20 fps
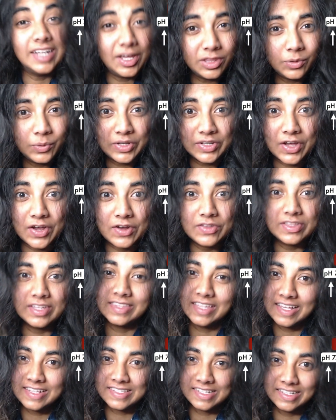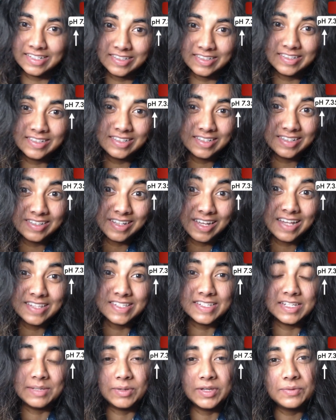that we know that there's an
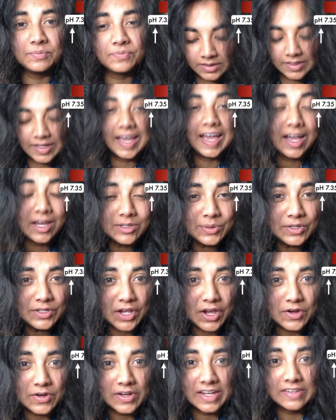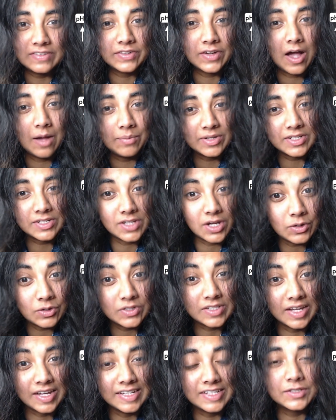acidemia, how do we know if carbon
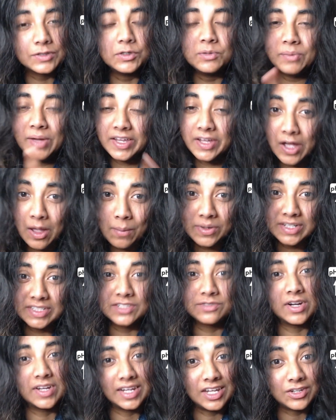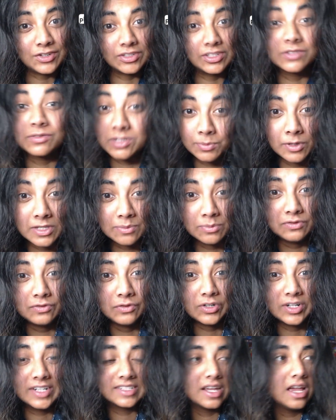dioxide or bicarbonate dysregulation is responsible for
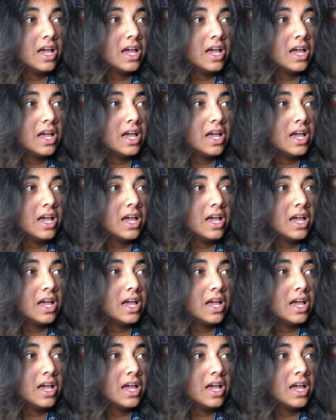it?